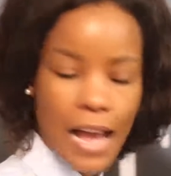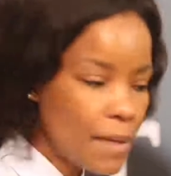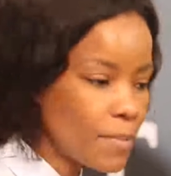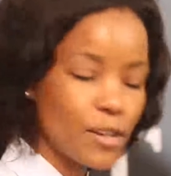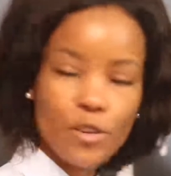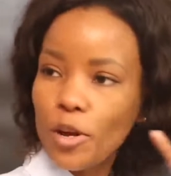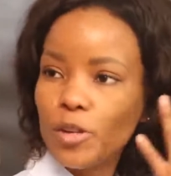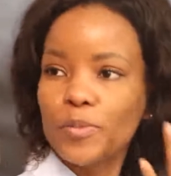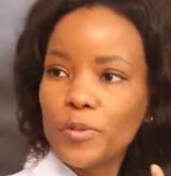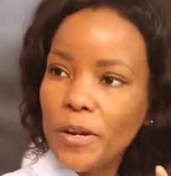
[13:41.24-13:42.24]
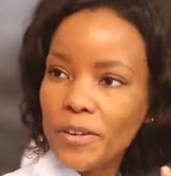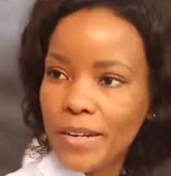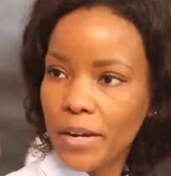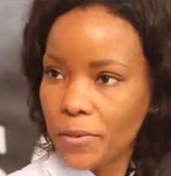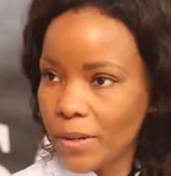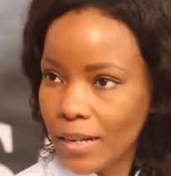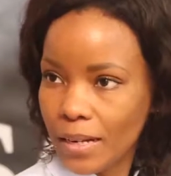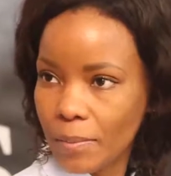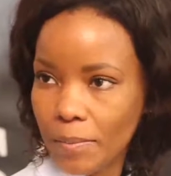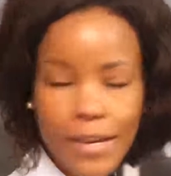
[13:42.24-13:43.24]
I might not be wearing a
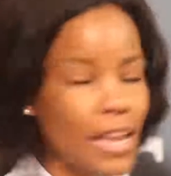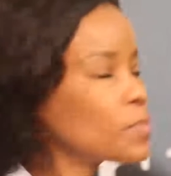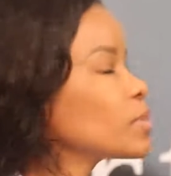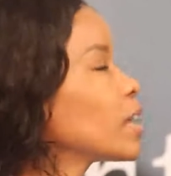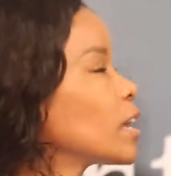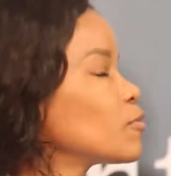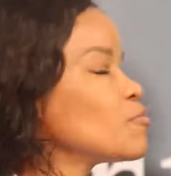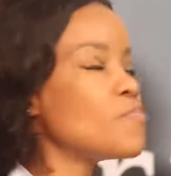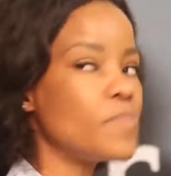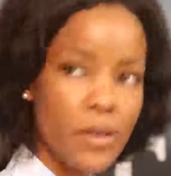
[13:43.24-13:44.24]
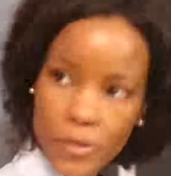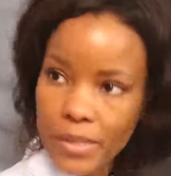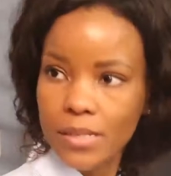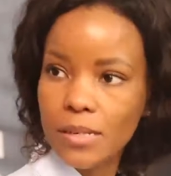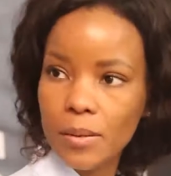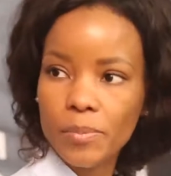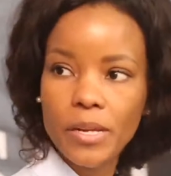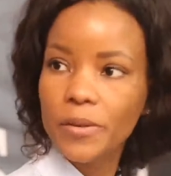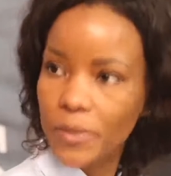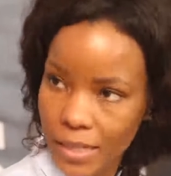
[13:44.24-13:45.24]
ring, but I behave married.
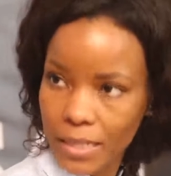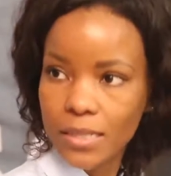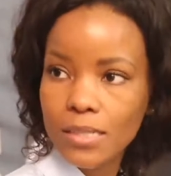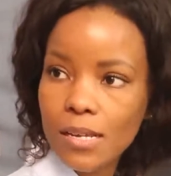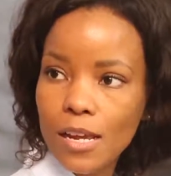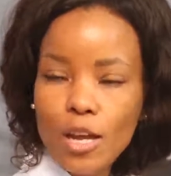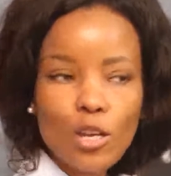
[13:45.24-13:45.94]
Period. Okay.